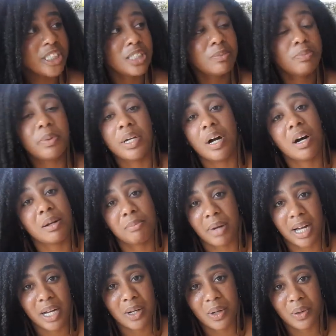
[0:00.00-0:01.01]
reached beyond
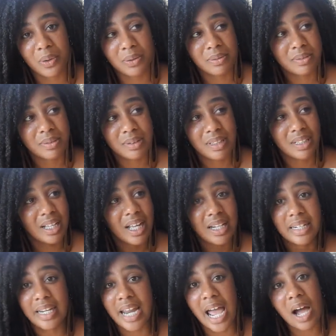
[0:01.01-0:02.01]
my goal.
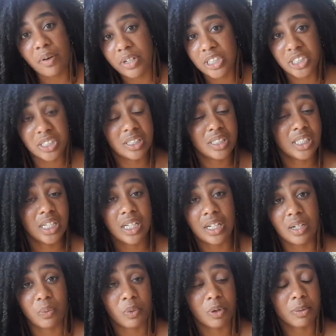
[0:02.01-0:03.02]
Now it's just
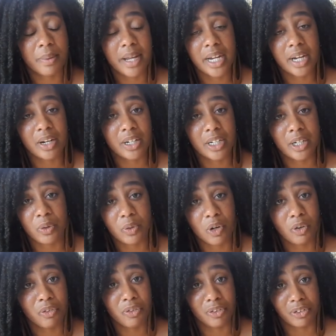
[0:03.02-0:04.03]
seeing where my hair can
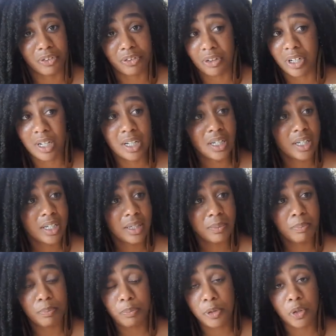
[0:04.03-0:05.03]
grow for
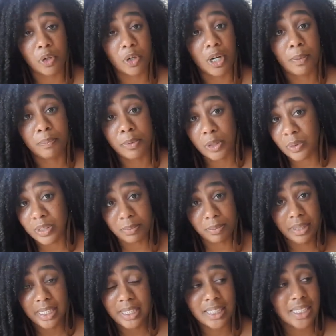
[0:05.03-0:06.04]
pure
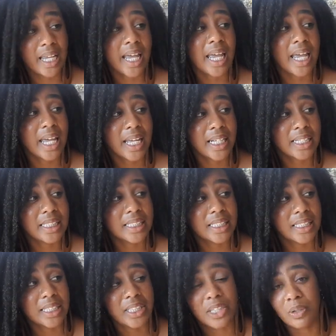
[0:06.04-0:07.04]
amusement and
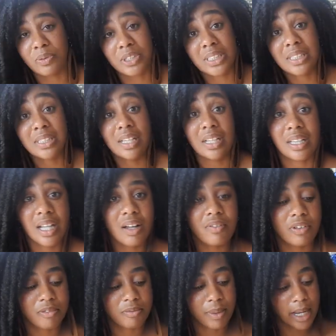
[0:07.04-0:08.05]
you know just the
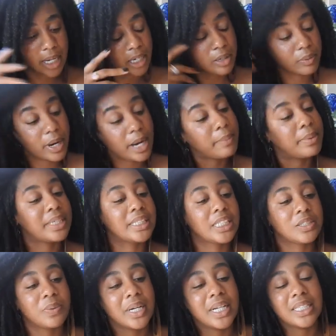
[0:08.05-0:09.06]
love of my hair right because
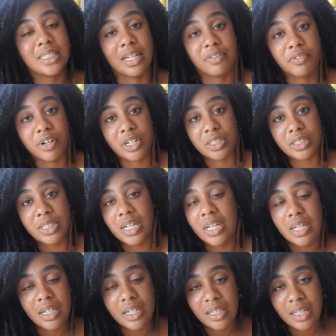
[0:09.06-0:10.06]
that's what i say first
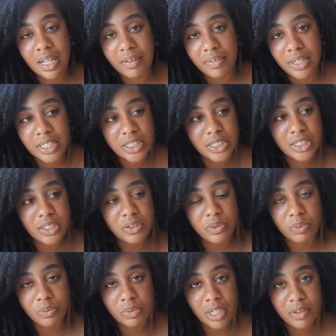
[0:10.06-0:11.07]
love it just
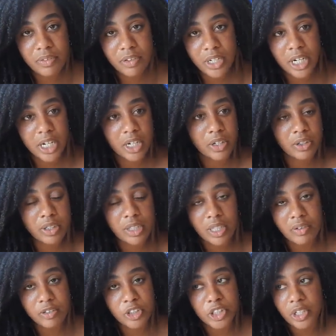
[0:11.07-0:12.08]
you love your hair you
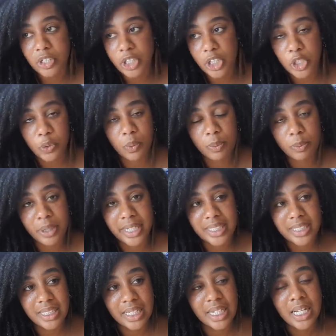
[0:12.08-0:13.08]
love your journey you
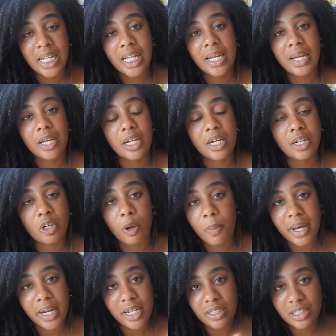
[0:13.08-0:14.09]
embrace it
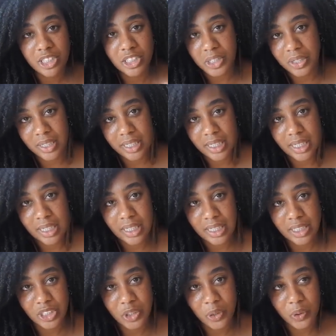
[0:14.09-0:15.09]
nobody else's journey
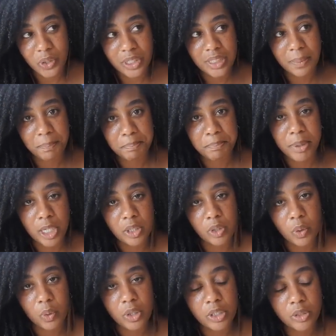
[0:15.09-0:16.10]
is yours but
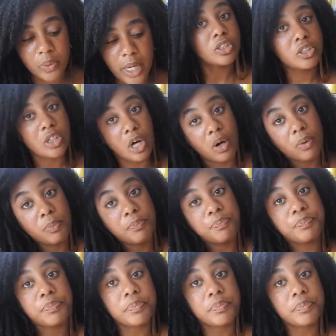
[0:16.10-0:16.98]
yours right so